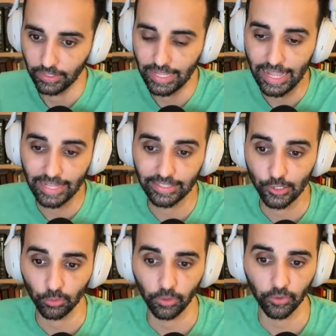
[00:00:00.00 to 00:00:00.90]
and
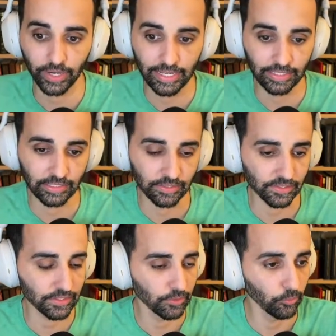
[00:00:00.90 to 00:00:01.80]
it no longer
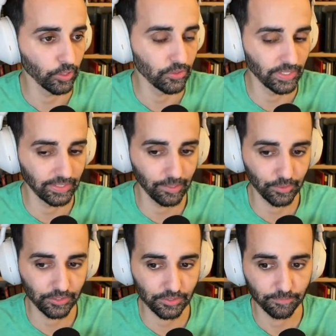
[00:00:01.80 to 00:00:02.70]
ends when you take
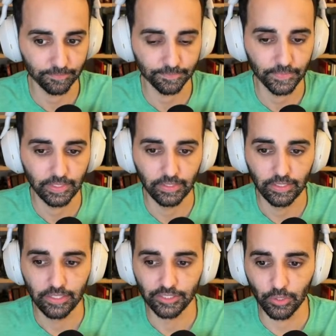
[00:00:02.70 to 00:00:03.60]
damage.
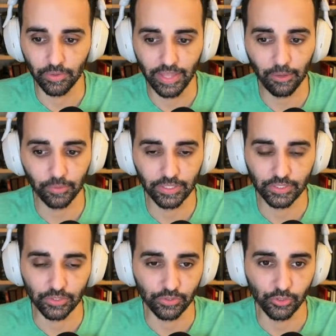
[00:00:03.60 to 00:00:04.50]
So that one
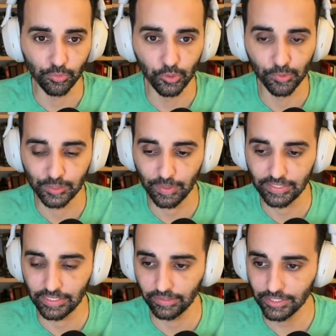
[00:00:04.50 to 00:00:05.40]
is super duper
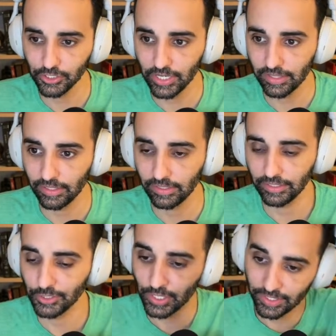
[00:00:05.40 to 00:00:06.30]
spicy. Let's check
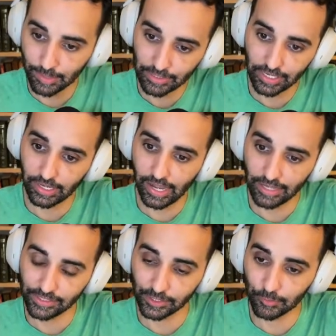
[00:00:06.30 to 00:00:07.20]
the damage.
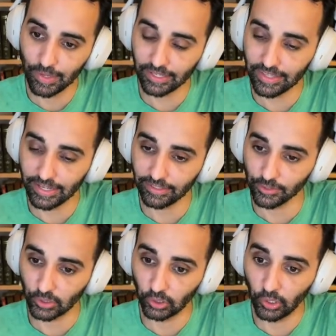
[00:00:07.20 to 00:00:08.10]
I suspect that it
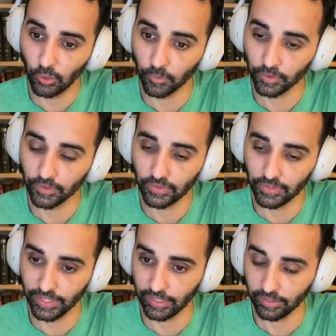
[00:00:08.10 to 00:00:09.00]
is lower
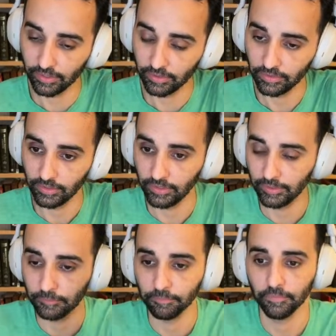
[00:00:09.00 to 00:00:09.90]
than
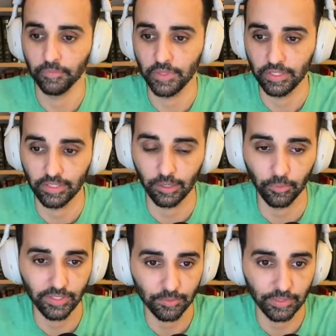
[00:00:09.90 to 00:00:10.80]
I
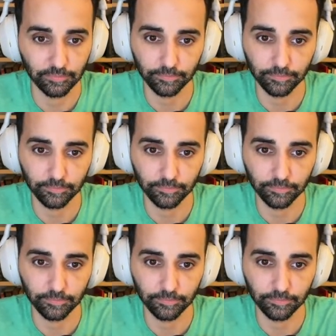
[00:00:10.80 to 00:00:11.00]
want it to be.